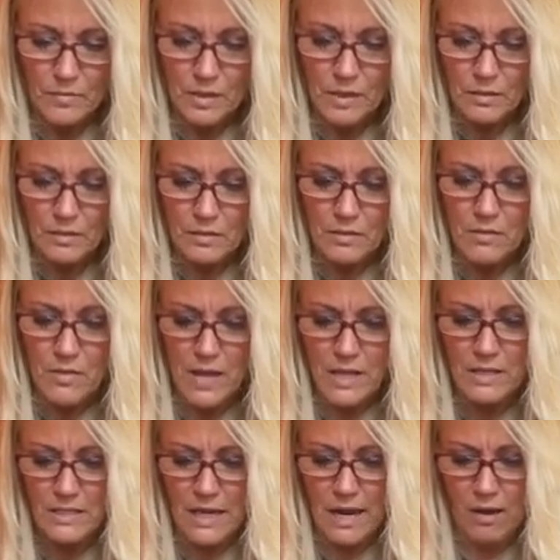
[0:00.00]
then down
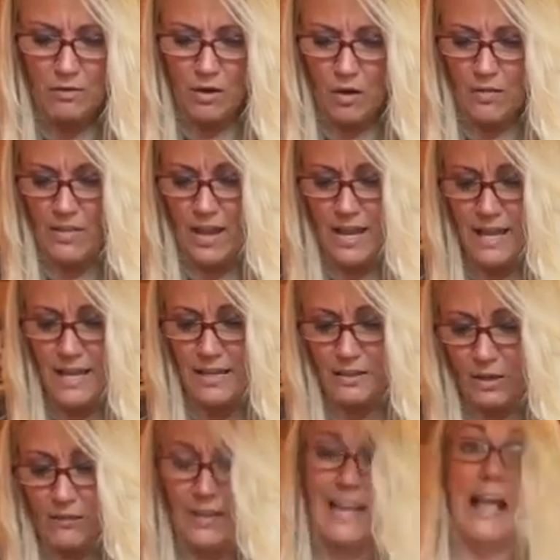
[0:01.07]
on the end, on the
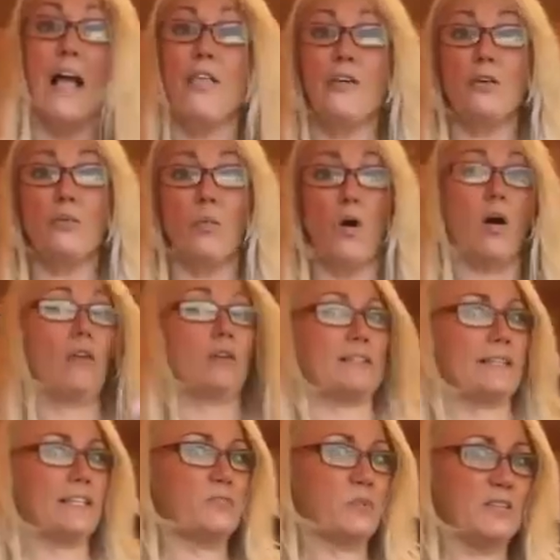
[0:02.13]
other wall, because this was the
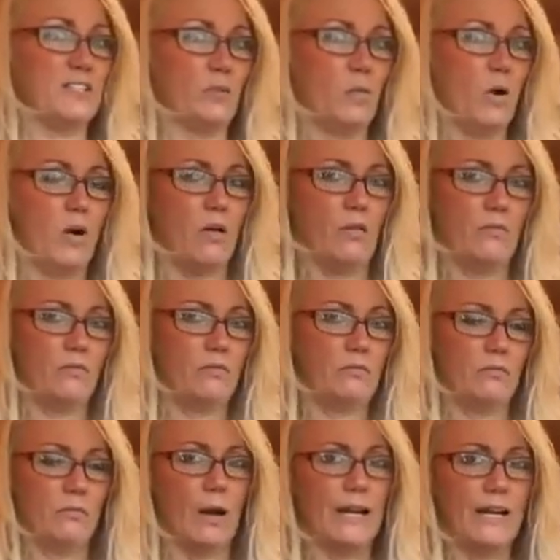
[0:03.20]
wall right here
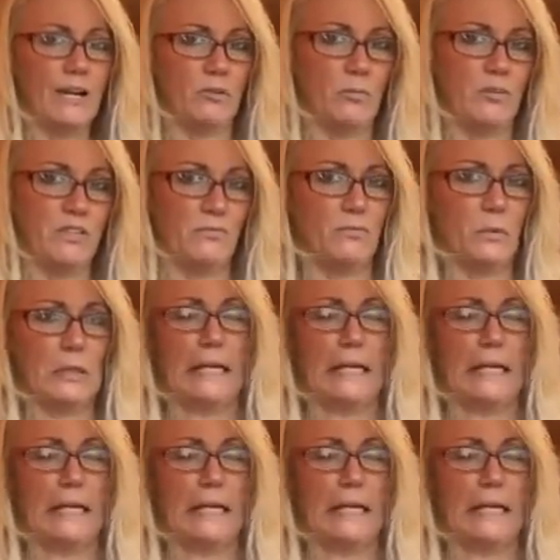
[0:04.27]
with the four ladies,